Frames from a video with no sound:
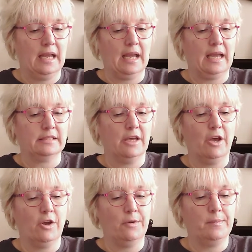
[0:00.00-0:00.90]
At
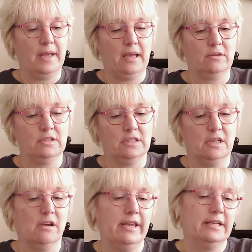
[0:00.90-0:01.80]
home,
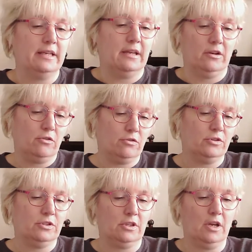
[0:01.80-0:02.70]
outside and
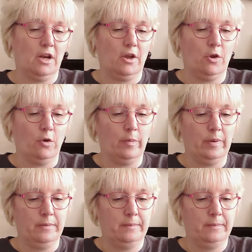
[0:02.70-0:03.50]
across the globe.